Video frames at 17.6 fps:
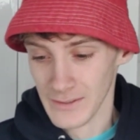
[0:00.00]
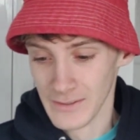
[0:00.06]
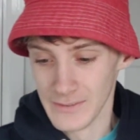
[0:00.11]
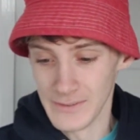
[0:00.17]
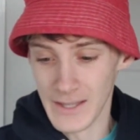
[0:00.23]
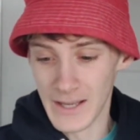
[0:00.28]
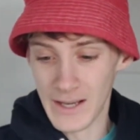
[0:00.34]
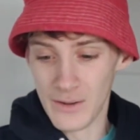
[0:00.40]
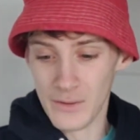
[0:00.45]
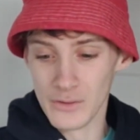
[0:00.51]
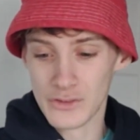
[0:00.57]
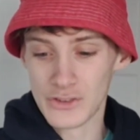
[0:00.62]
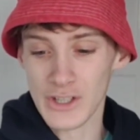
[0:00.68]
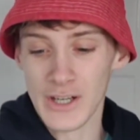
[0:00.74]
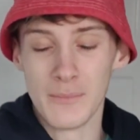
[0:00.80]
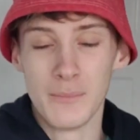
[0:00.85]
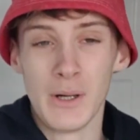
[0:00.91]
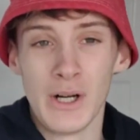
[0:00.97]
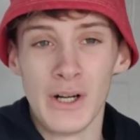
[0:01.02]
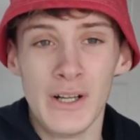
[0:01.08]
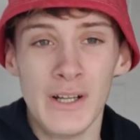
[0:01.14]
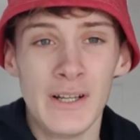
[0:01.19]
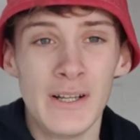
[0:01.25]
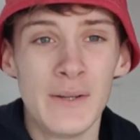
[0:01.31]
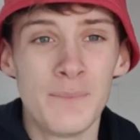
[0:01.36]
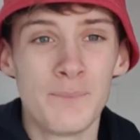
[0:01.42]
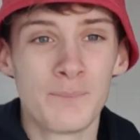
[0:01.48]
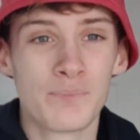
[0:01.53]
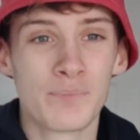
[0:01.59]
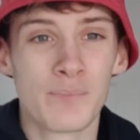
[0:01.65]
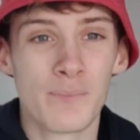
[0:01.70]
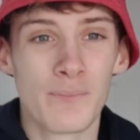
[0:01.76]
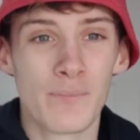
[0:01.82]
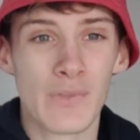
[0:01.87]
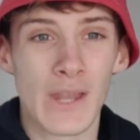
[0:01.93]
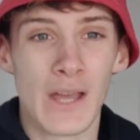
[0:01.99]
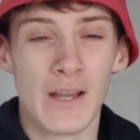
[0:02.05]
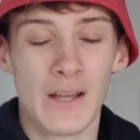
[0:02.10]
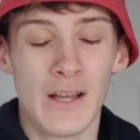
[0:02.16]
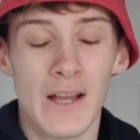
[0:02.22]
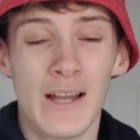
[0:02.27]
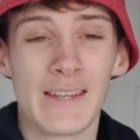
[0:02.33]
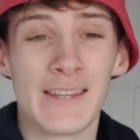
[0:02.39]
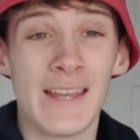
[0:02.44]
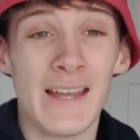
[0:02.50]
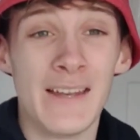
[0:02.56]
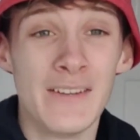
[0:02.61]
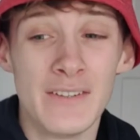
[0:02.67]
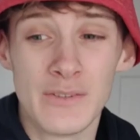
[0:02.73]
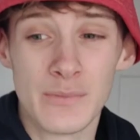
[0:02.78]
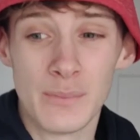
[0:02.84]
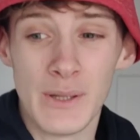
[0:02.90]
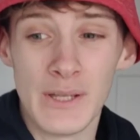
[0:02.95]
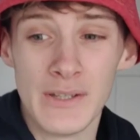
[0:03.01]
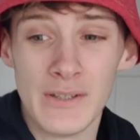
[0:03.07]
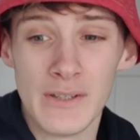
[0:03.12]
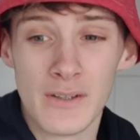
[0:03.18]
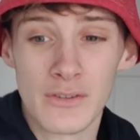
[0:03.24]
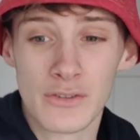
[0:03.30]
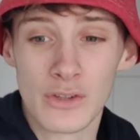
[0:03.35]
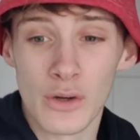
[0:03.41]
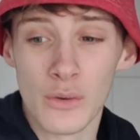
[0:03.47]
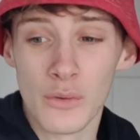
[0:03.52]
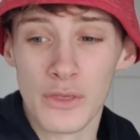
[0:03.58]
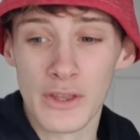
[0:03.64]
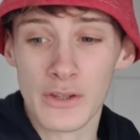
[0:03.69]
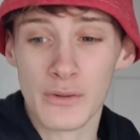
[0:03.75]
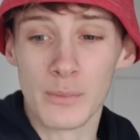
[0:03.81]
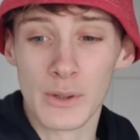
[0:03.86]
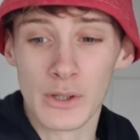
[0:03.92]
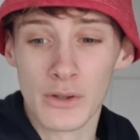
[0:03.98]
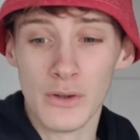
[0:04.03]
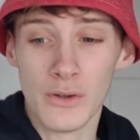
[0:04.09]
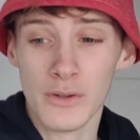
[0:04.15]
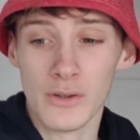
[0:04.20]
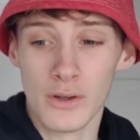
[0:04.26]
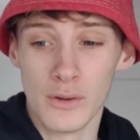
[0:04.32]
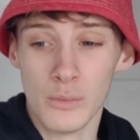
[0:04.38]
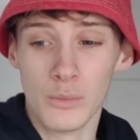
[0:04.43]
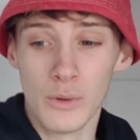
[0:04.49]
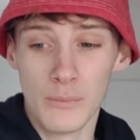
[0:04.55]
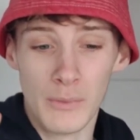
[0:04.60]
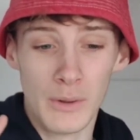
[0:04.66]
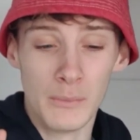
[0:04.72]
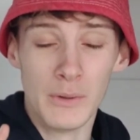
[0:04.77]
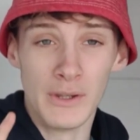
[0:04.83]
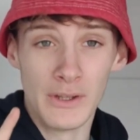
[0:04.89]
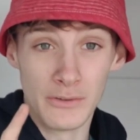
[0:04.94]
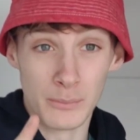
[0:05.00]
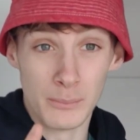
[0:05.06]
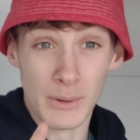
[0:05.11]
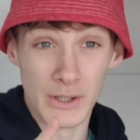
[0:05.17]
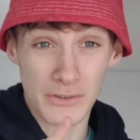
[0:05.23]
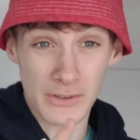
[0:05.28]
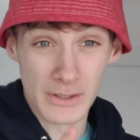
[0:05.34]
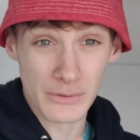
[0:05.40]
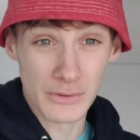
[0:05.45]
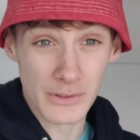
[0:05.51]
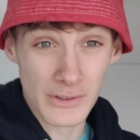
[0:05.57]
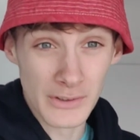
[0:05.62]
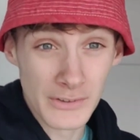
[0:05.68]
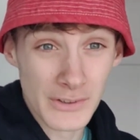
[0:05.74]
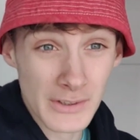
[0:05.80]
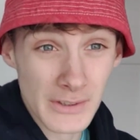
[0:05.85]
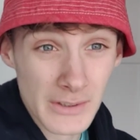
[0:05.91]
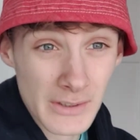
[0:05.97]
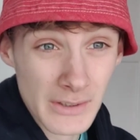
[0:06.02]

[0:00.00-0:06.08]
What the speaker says: Now, Jeremiah, again, has been told things by God. Oh, one moment, there's a bus outside.